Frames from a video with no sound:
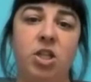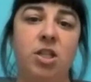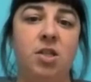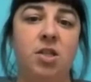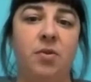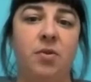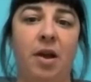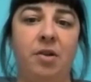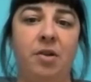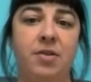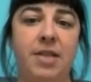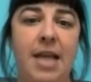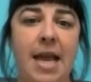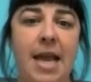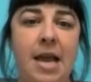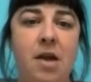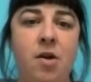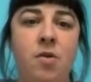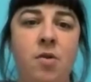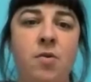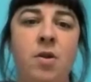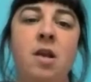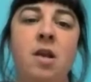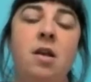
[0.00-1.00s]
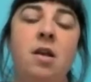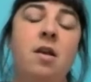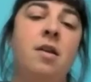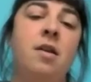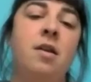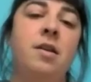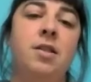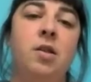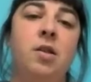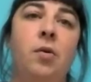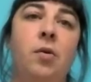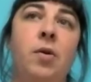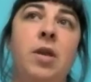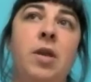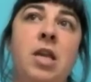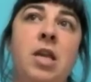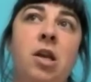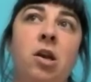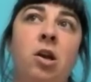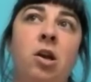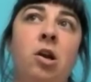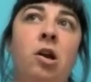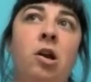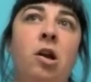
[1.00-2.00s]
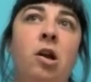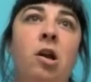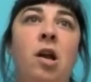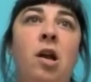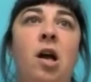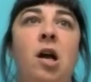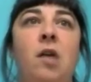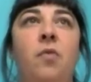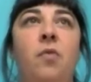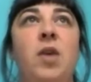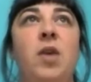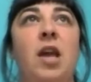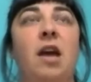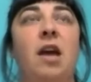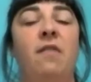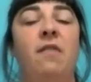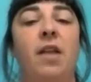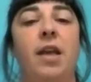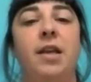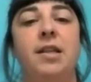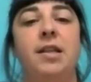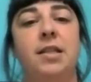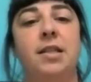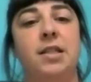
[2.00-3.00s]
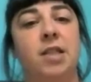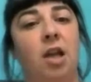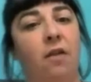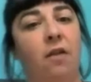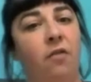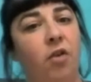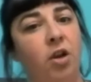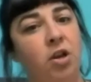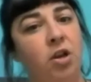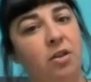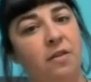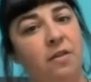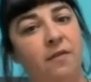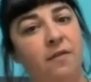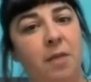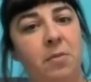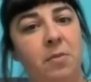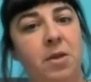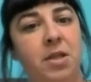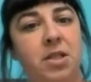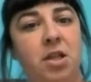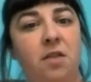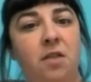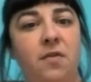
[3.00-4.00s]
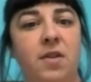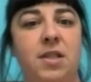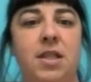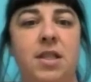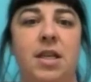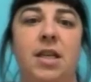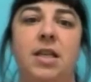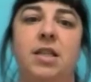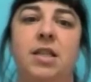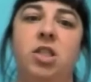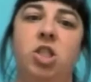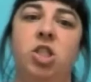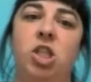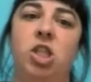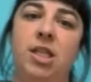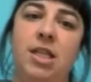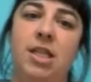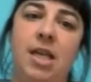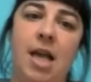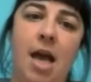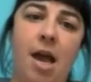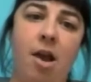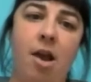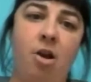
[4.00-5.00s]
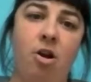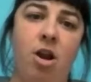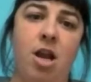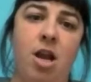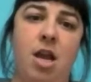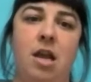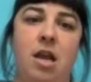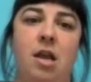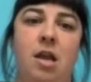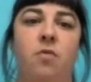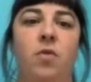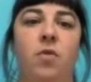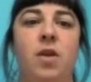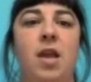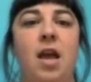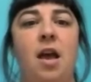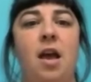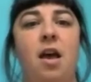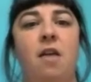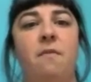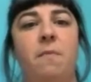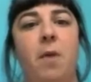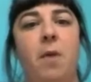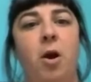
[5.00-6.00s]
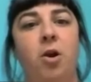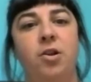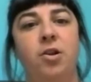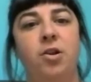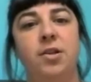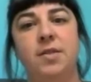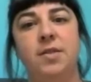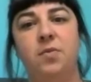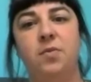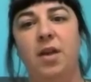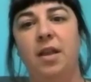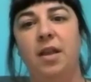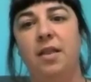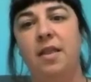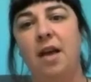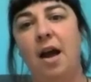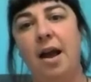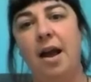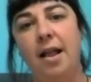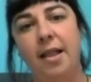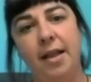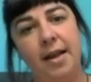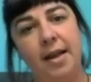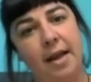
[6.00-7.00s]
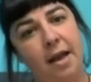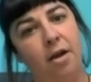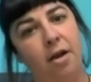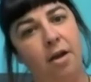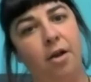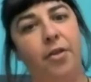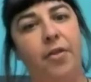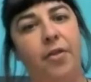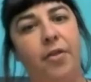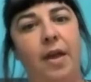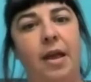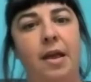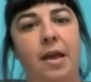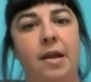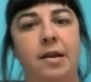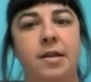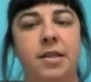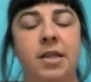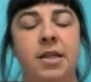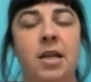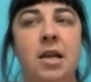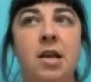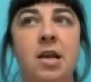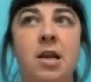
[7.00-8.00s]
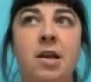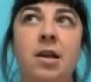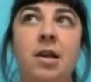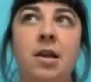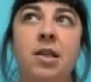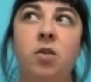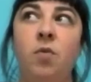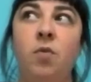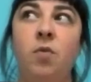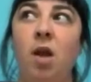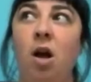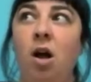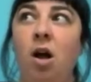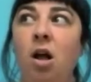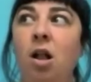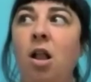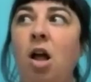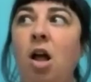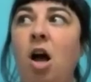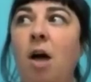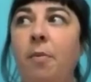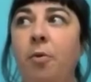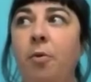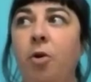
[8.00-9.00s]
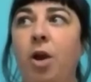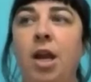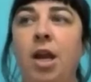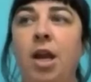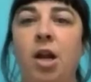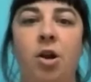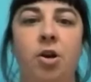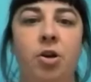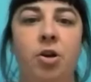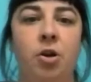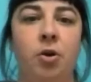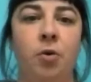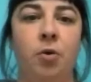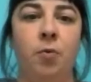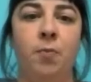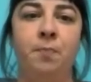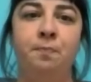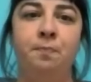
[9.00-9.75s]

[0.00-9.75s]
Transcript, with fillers: around town. So here we have like Discovery Youth and Family Services, GT Hiring, we have partners with Island Health. And so we all operate under